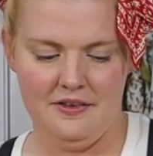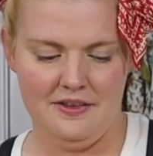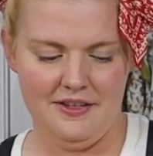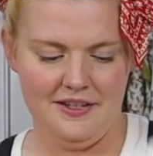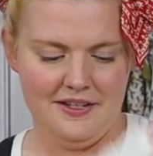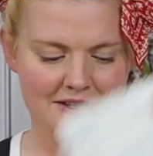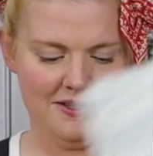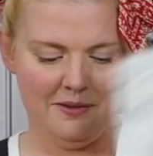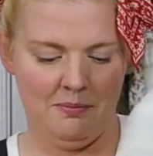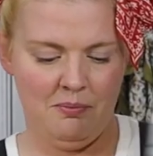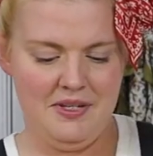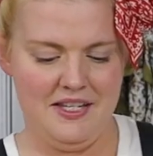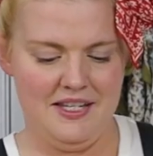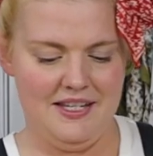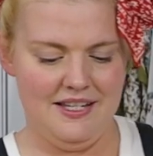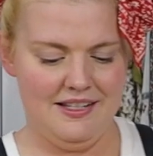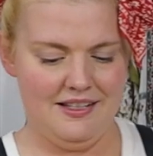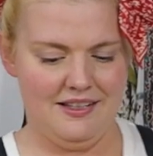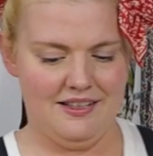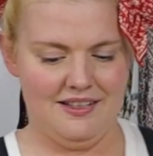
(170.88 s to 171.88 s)
this
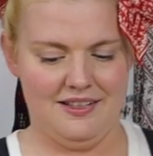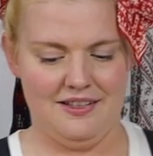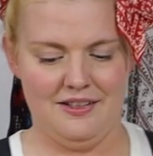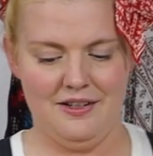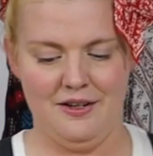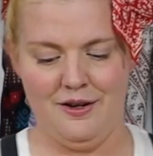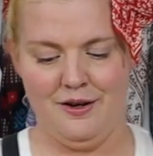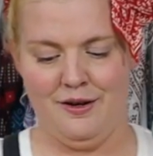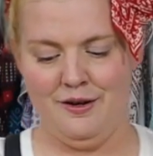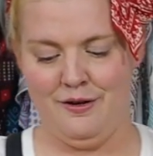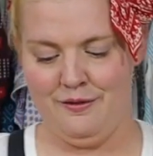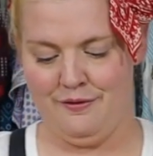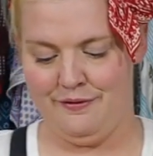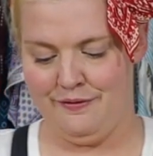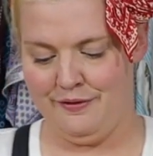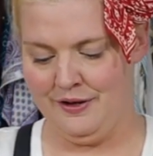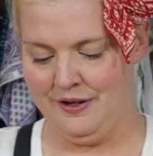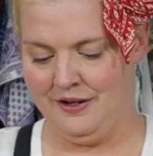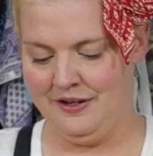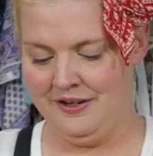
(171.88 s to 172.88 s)
piece
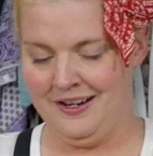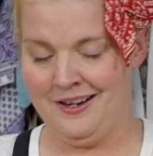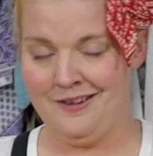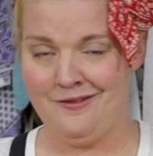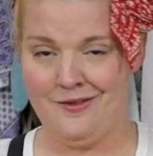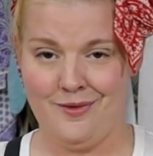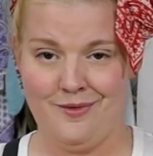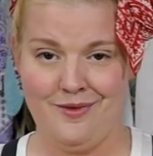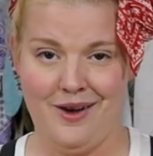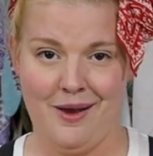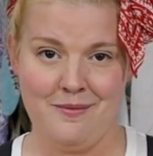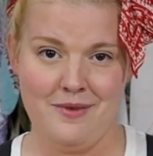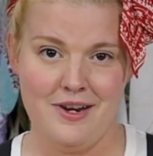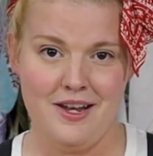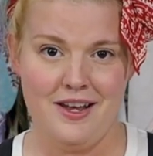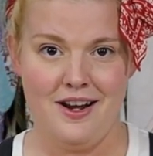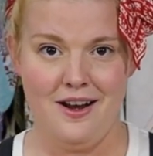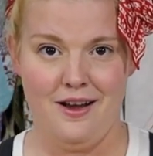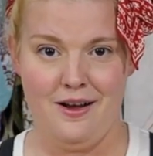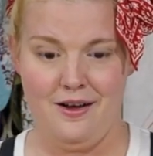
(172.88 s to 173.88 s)
of kind of a
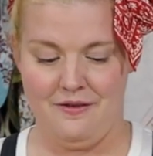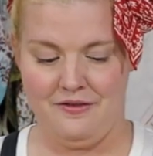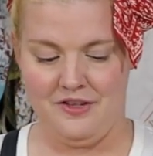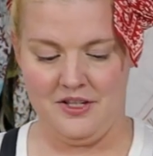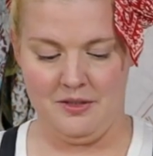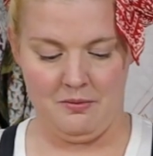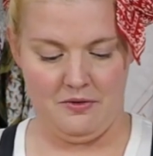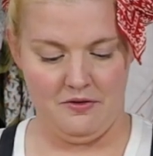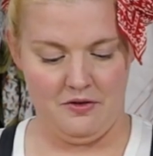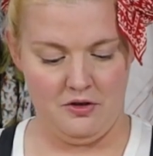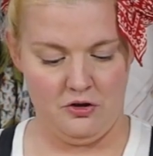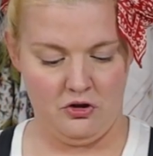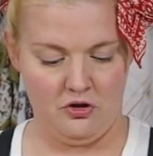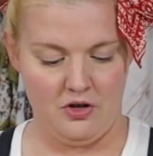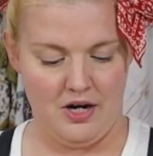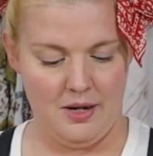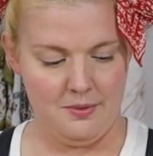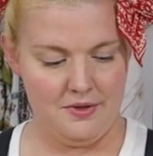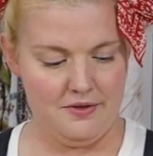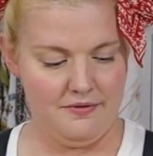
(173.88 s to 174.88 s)
remnant of some of the
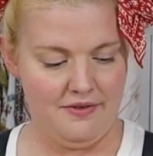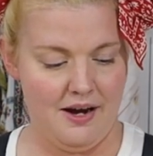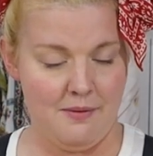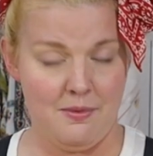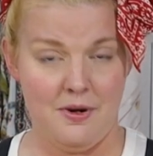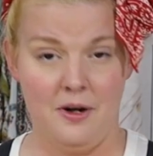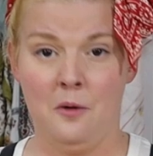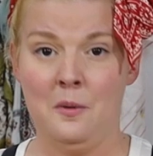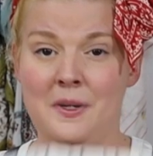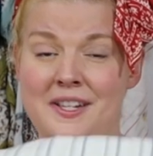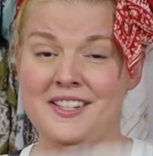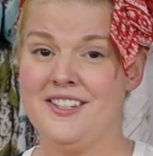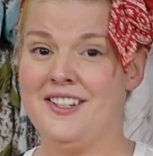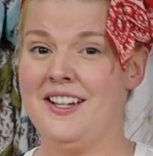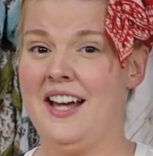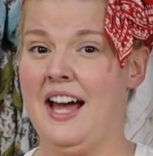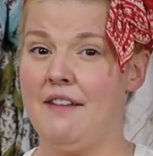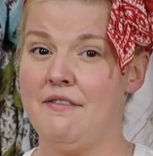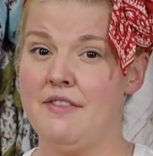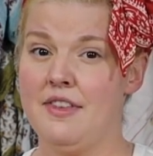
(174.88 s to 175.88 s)
striped fabric. We
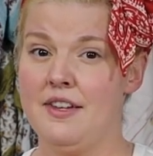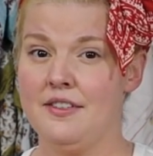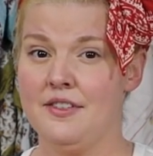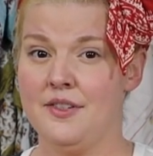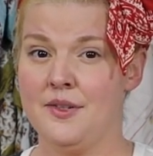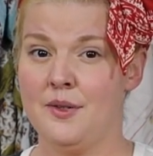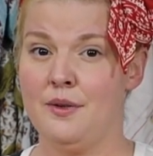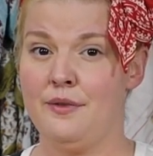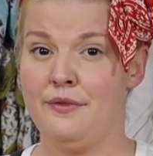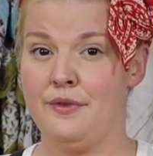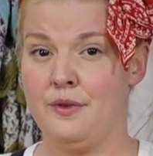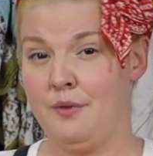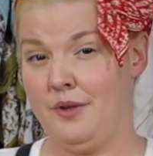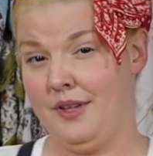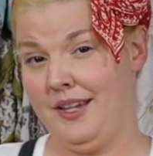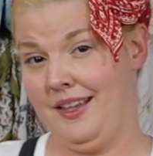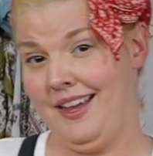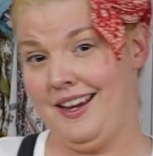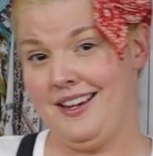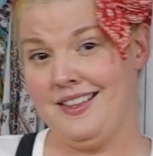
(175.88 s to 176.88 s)
still have this, so if you
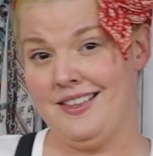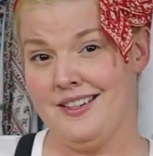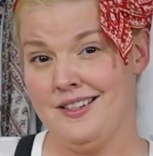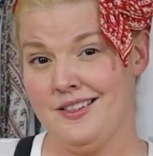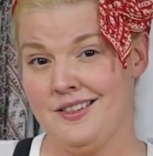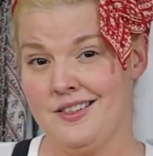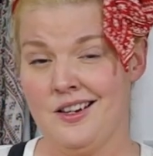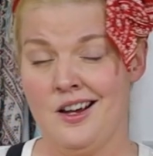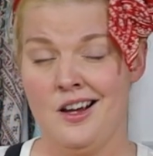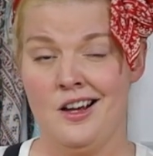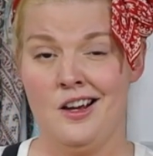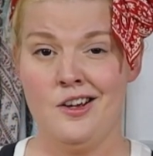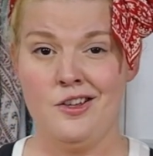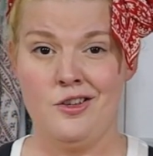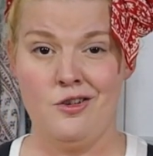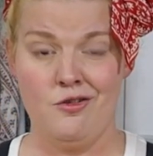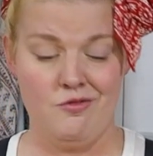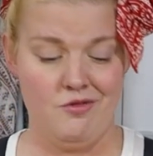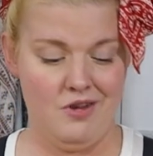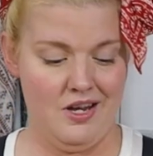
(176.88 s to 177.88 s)
really like this,
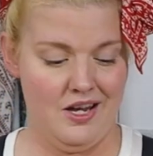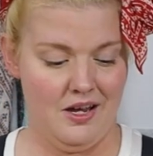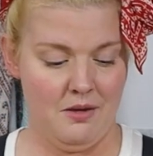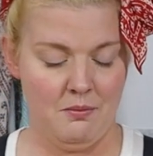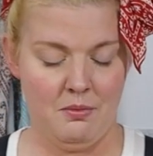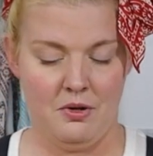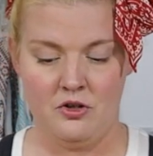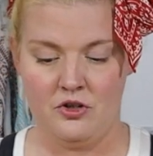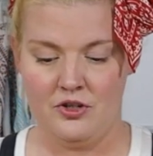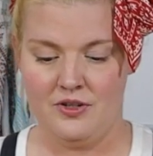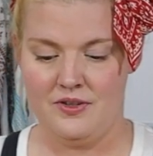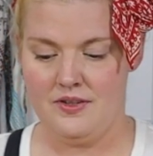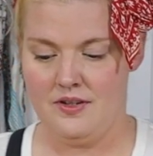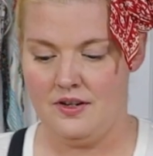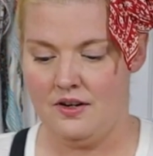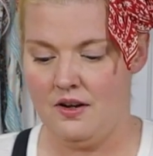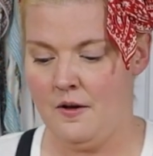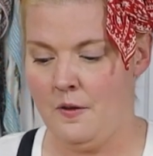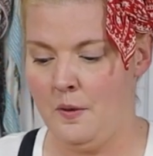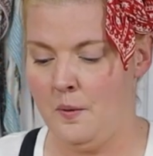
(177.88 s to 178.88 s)
you can purchase
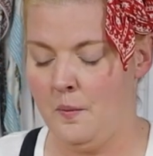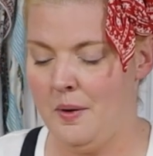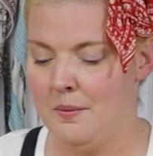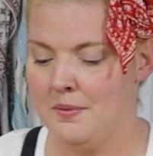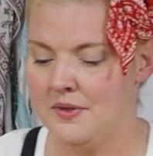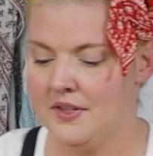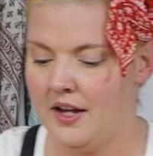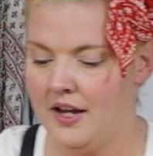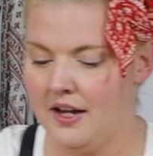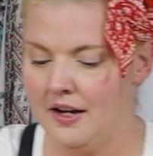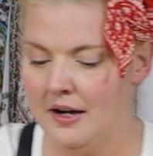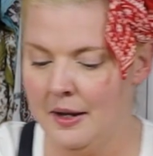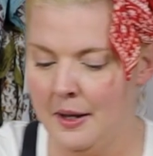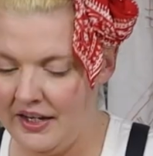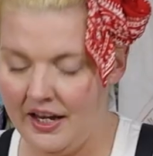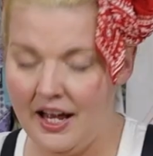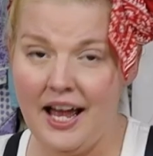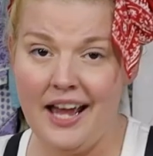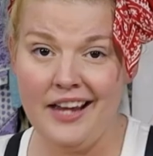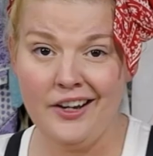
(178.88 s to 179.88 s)
it on the website.
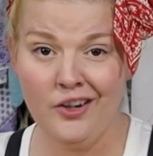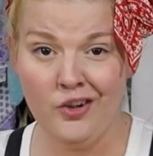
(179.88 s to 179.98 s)
I